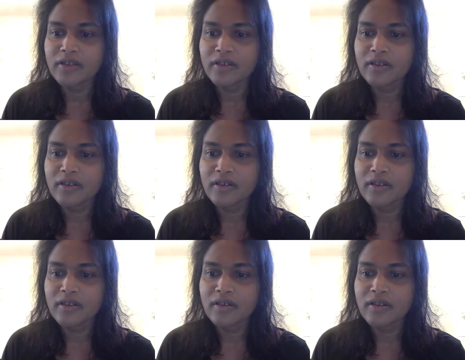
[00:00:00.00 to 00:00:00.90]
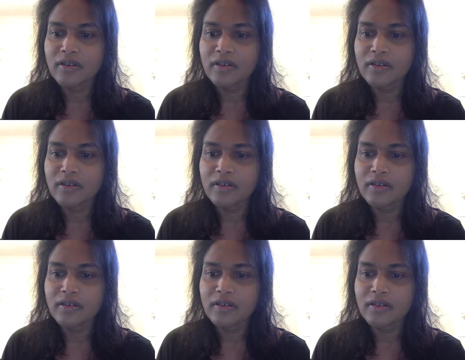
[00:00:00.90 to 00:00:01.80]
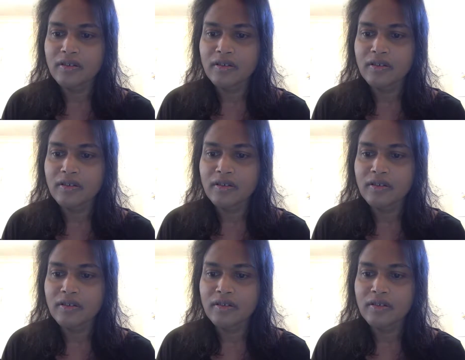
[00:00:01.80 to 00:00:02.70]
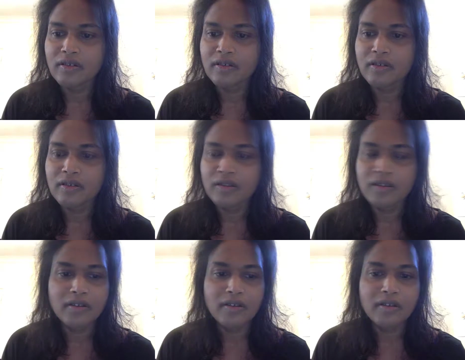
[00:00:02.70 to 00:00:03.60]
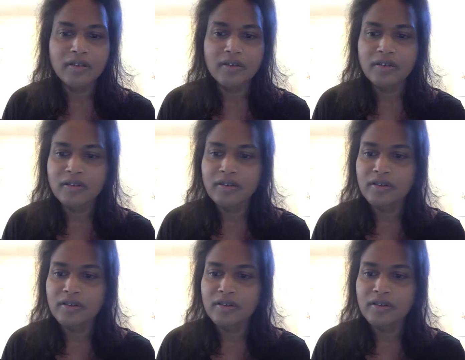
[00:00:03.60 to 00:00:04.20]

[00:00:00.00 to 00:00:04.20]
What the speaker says: No one is speaking in this clip.